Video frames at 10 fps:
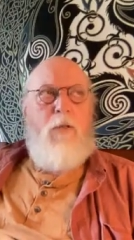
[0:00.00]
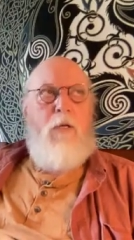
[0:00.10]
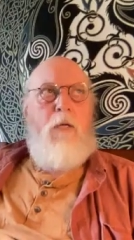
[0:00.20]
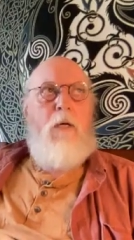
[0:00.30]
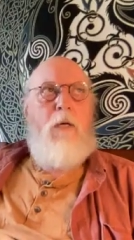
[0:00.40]

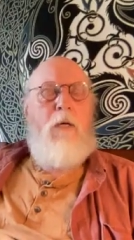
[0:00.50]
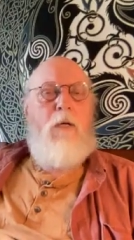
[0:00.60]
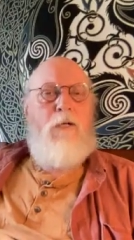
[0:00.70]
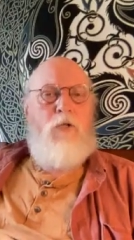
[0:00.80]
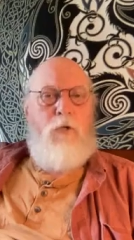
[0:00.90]
the
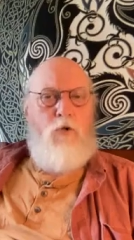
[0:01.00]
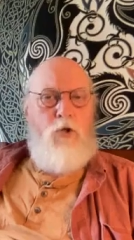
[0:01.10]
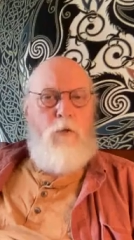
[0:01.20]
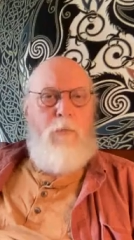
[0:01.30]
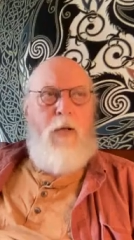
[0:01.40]

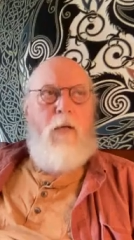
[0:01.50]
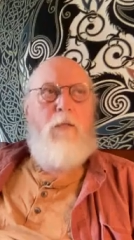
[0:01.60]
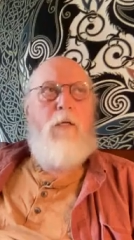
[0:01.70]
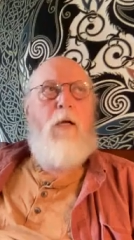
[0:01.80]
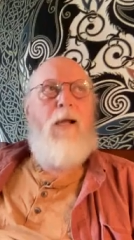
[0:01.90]
exclusion
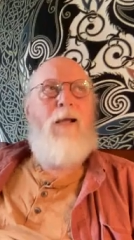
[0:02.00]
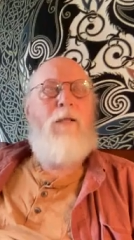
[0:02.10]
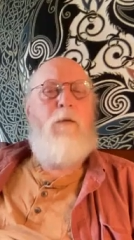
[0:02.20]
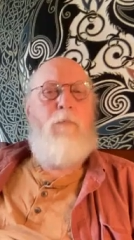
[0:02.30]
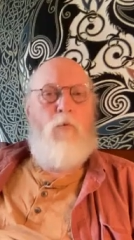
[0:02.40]
demand
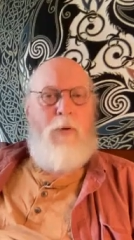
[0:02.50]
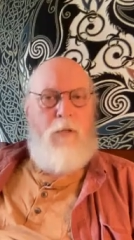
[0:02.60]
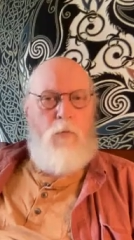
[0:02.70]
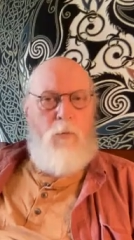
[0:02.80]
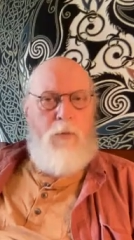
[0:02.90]
and the
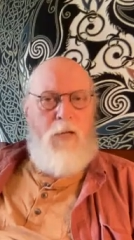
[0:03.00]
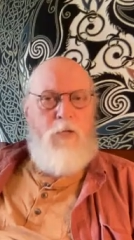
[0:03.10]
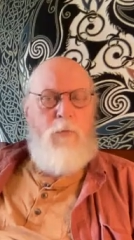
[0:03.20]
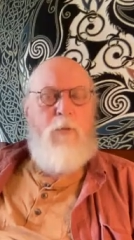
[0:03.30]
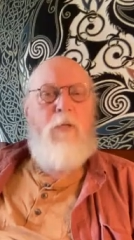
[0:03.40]
parental
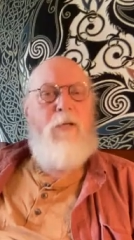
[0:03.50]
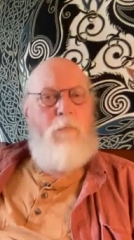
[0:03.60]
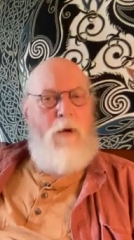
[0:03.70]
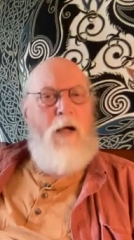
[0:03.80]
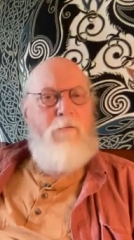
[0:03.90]
replacement,
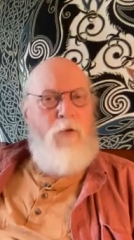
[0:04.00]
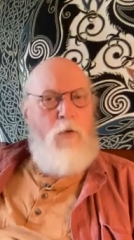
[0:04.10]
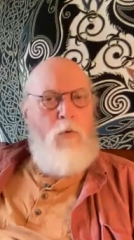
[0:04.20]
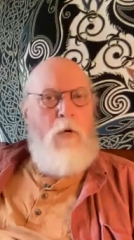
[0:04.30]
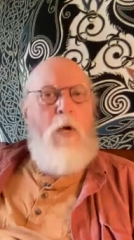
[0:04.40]
in my
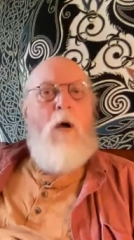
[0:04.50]
view,